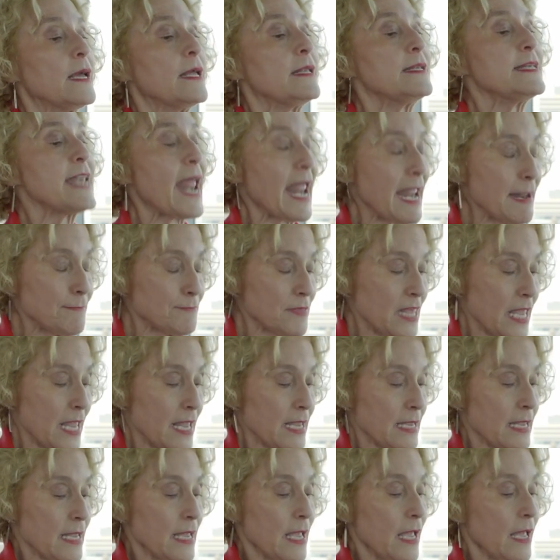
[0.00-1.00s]

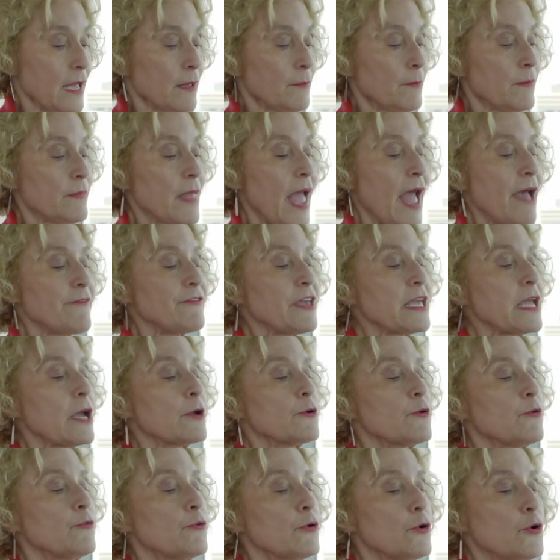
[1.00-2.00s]
namely having
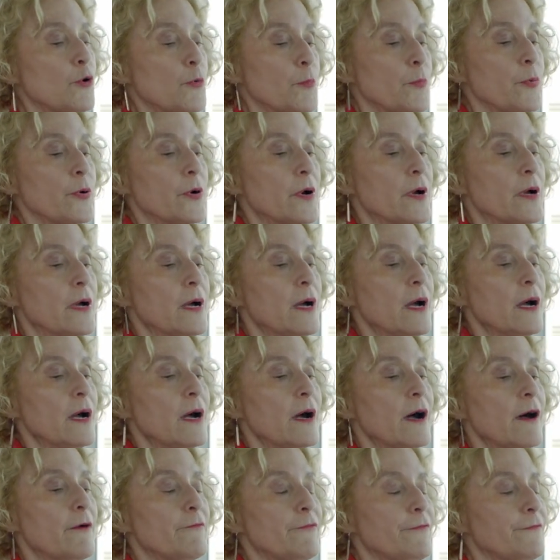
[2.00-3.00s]
a group
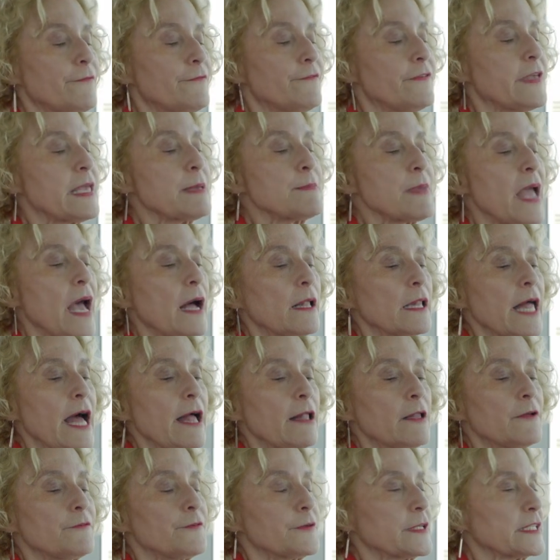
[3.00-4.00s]
of female
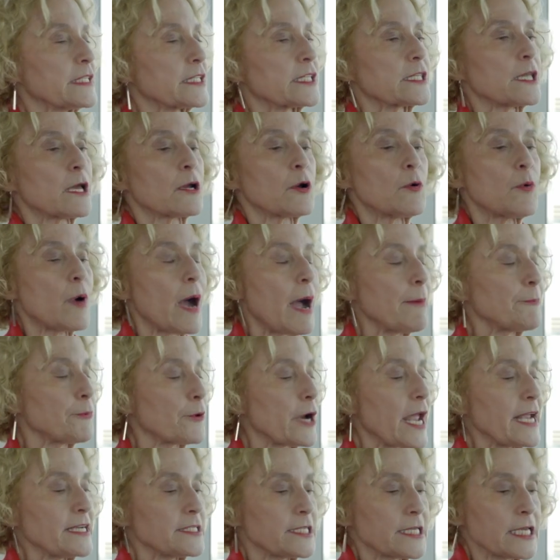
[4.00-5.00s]
elephants that
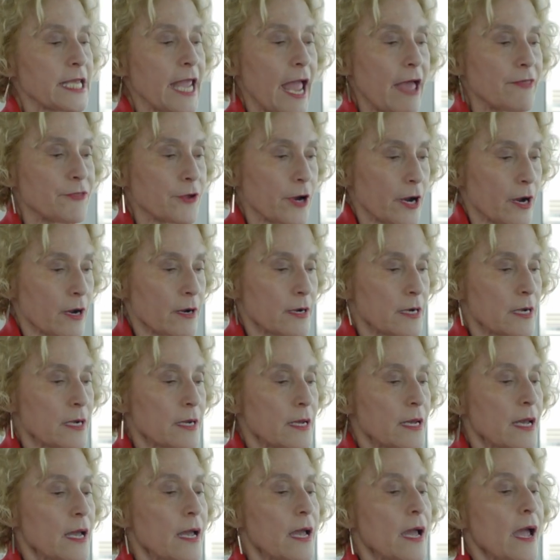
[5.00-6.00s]
cooperate together.
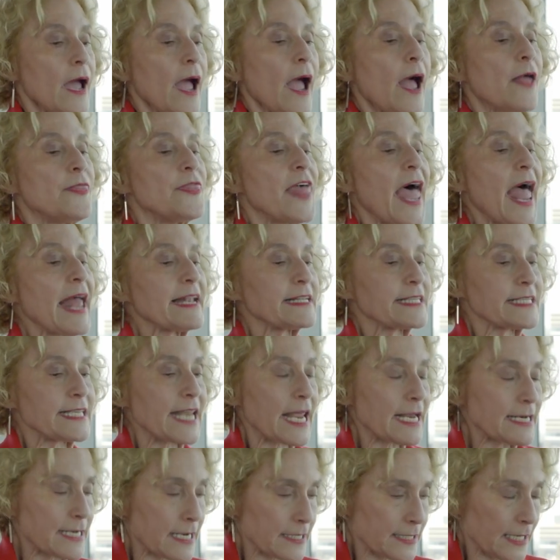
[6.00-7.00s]
And that
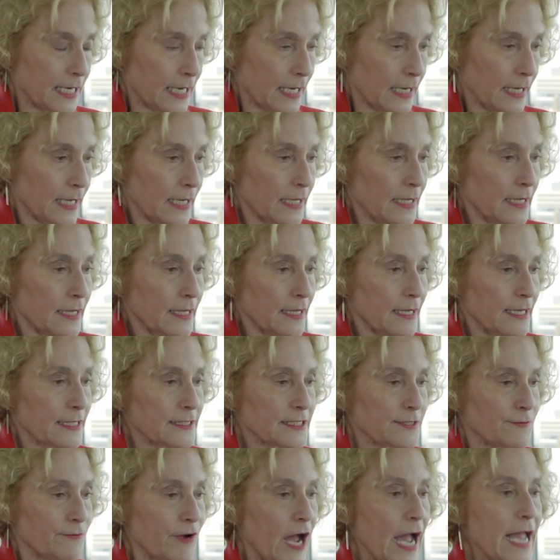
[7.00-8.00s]
dignity
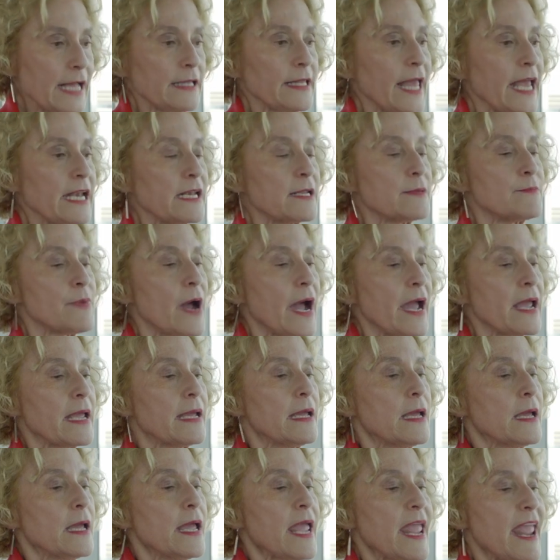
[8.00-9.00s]
is violated by
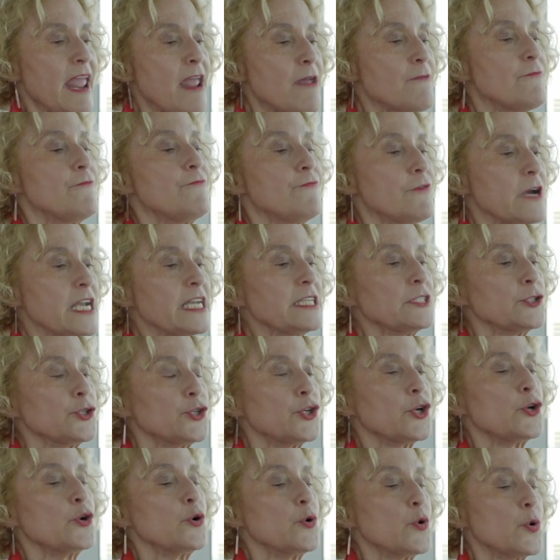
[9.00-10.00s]
every
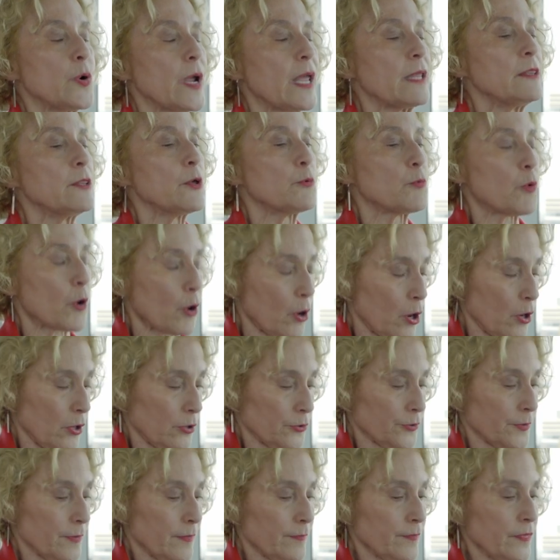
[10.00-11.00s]
zoo in the
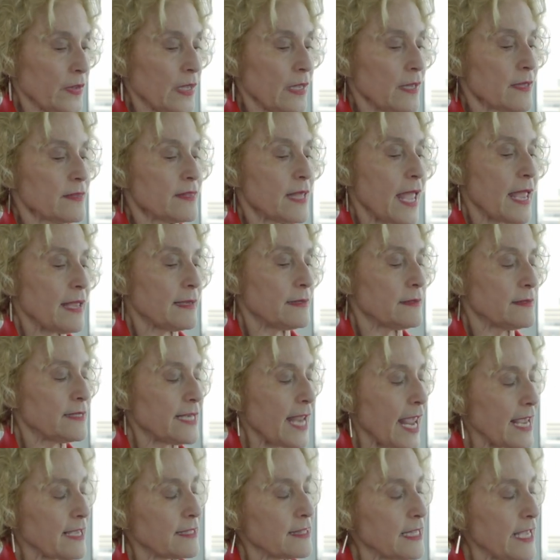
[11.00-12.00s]
world. They
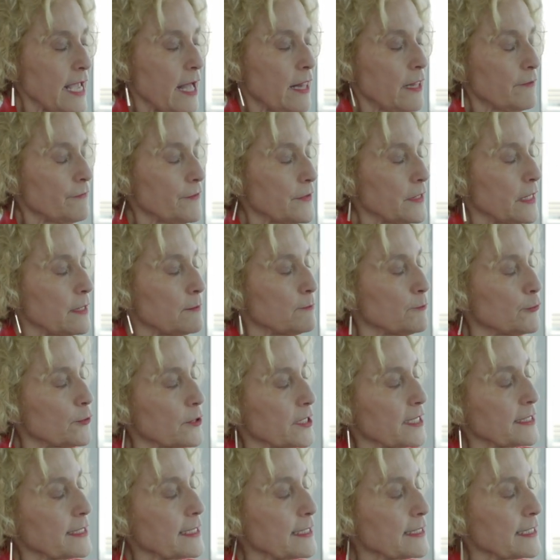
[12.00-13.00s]
take the elephant and
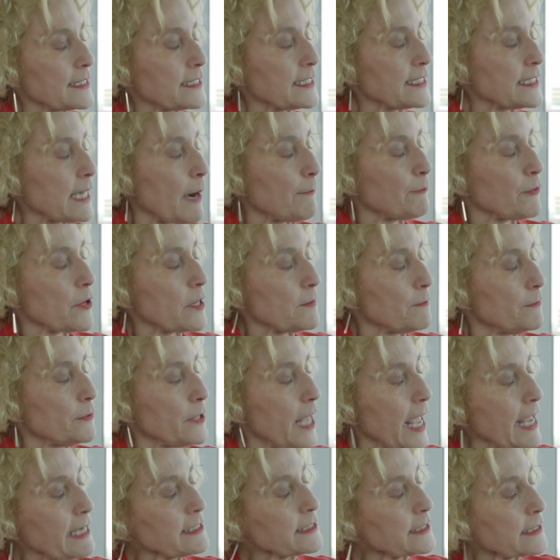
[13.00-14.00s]
put it in a separate
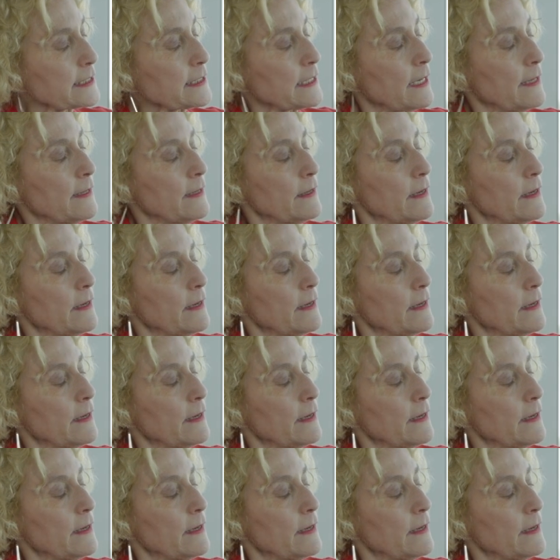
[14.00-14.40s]
place.